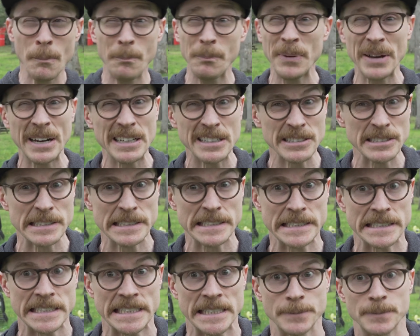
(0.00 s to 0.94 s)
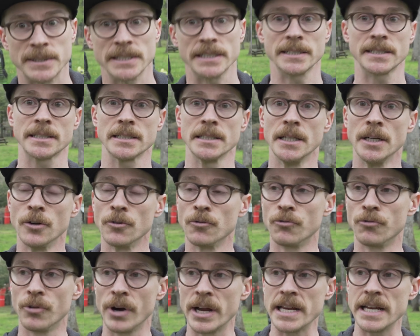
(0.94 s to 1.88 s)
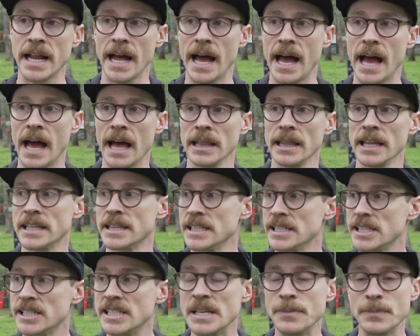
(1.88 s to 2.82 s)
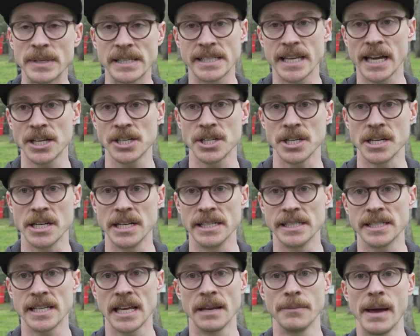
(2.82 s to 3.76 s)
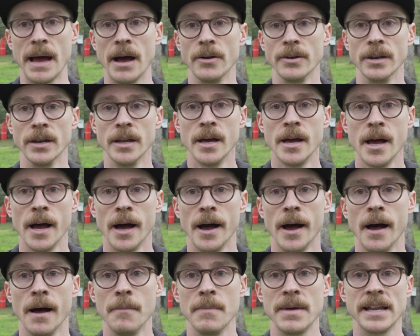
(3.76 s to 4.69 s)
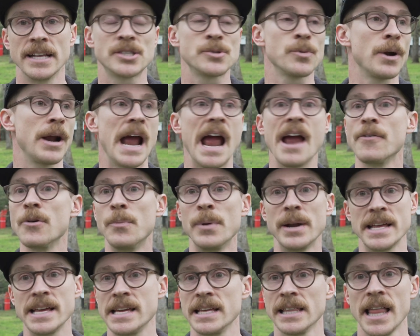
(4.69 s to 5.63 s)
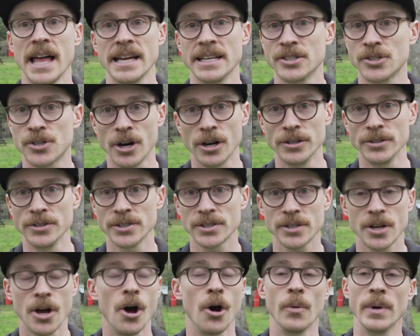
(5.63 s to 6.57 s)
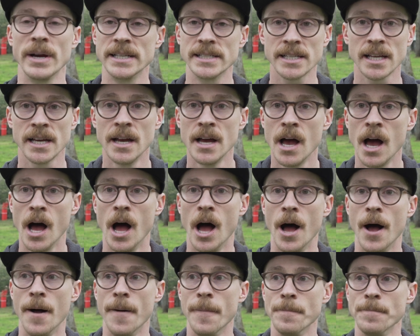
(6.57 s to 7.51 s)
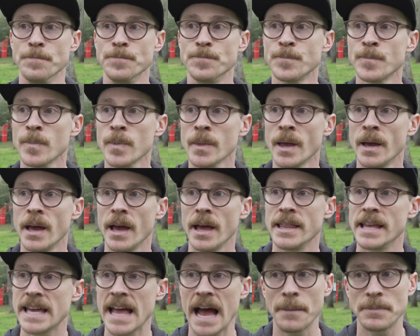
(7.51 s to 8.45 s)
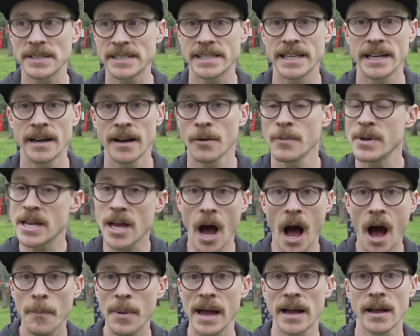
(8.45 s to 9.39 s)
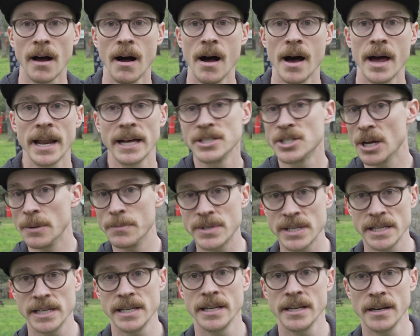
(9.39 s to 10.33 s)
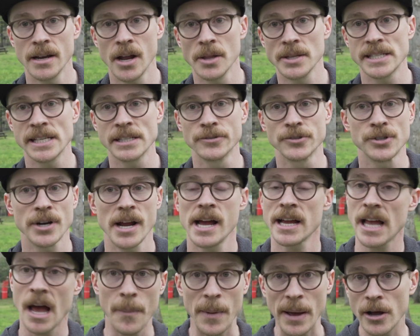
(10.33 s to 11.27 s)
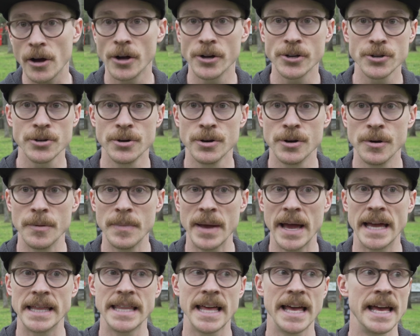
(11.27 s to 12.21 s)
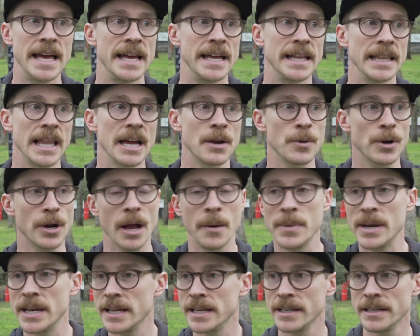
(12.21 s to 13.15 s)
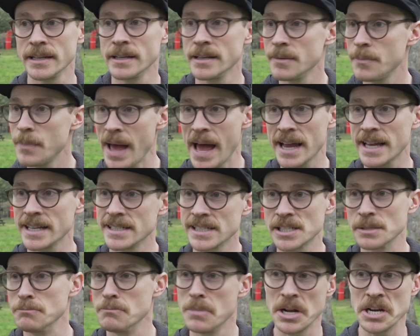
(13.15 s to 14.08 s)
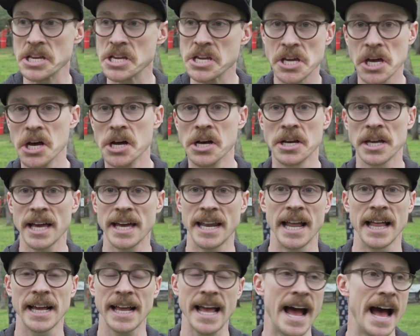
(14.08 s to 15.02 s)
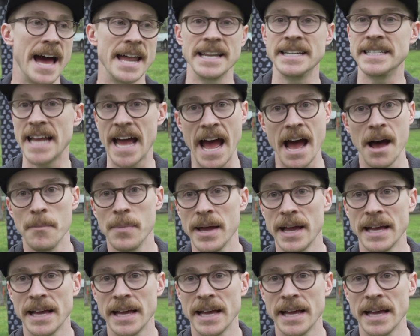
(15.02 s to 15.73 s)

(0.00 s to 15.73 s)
barely gapped us right at, like, the steepest section in Sand Mountain. And it's where everybody, like, struggles, always. They gapped us there. We caught back on. I jumped in on the single track, got back onto him, and then, like, we're coming in back in some muddy gunk, and I had a dab,